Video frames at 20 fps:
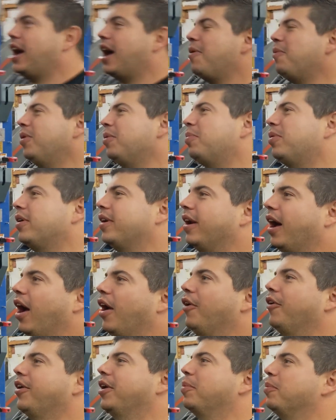I want to put an
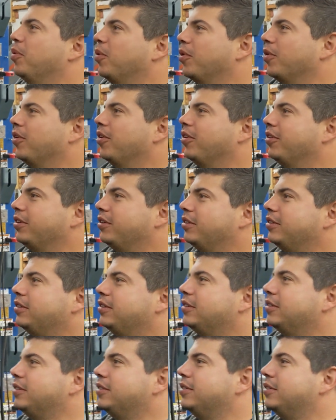ironing board on.
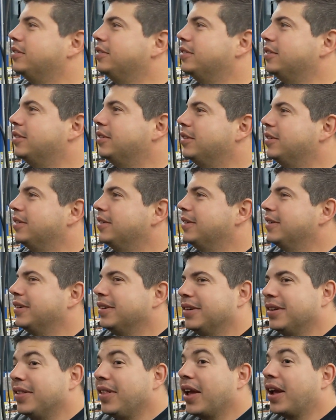It's just
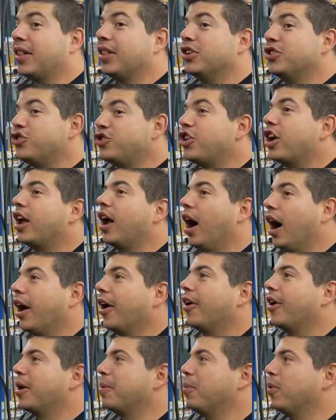fun. Like a legit
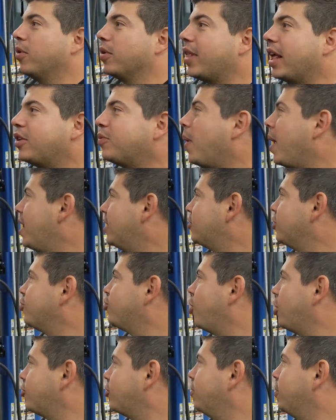ironing board. Aren't that way it's
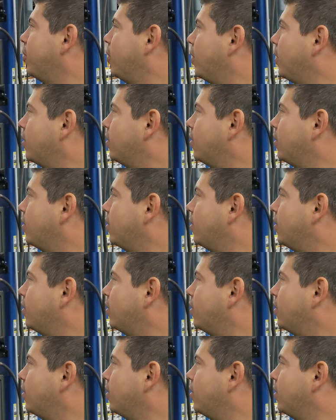adjustable.